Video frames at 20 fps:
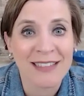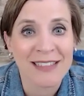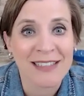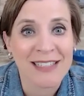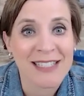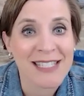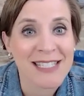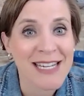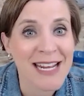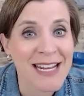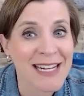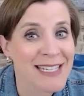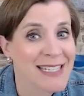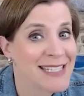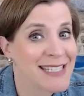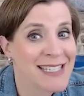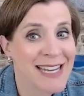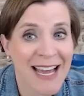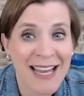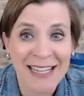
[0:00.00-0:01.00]
the state
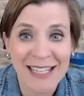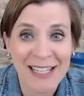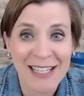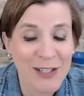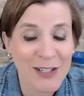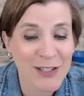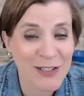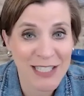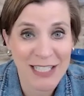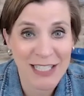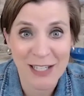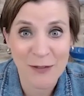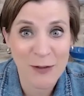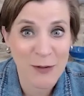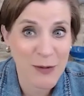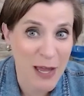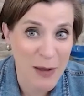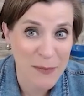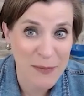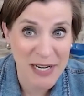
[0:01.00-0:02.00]
is not eager to give
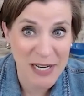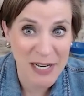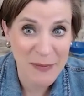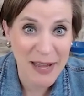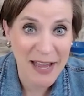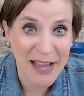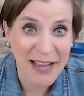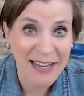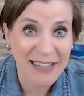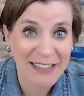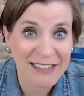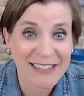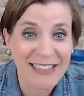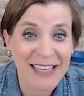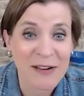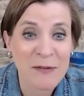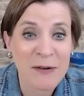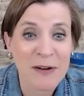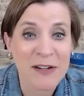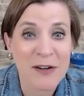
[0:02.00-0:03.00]
you that money back.
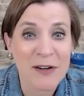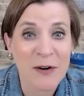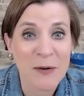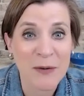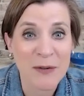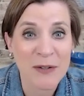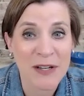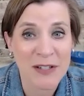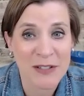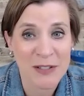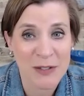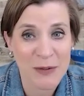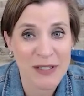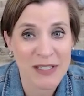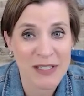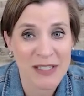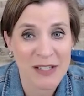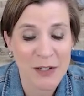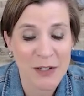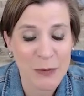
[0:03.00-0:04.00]
They want to hold on to
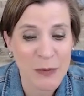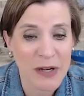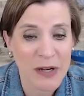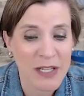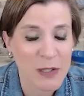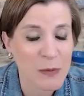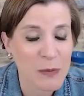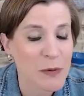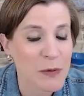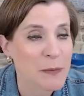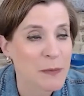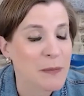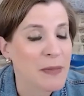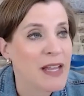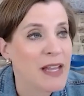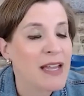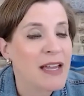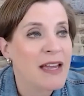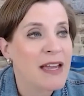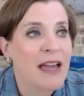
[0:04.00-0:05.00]
it as long as possible.
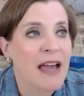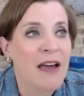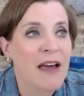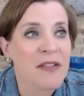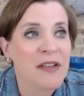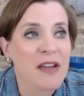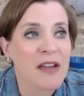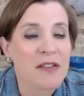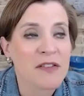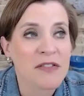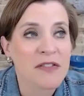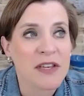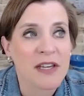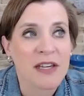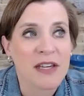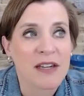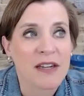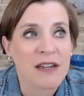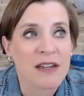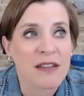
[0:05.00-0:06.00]
And the other
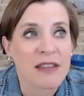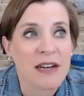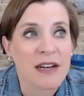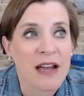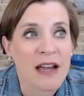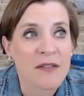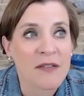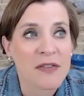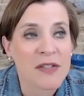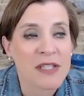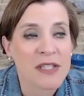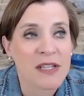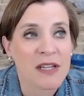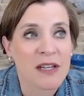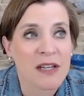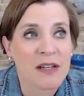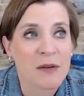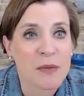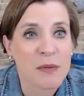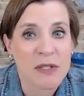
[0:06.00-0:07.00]
thing that I've
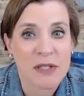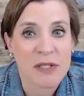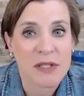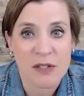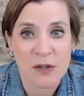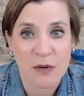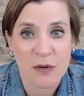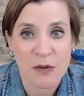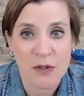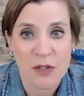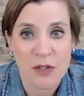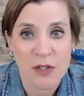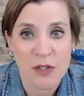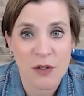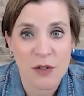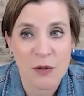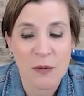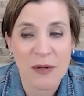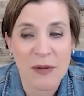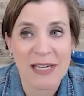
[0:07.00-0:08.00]
seen business owners
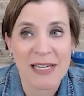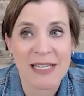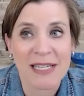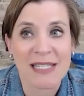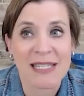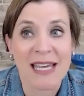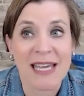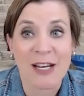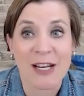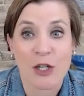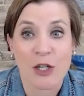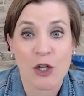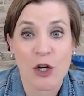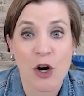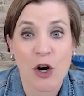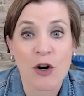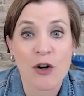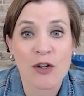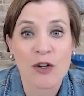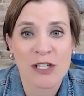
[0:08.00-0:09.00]
do is they
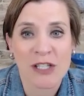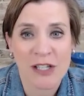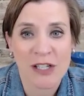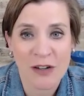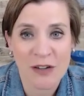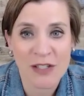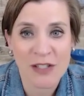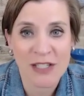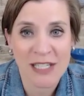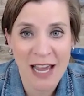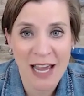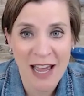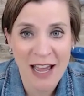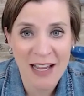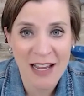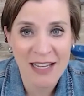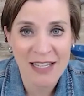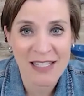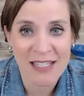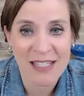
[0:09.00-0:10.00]
charge sales
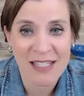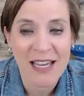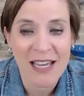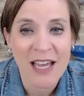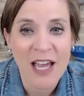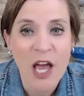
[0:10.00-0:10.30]
tax,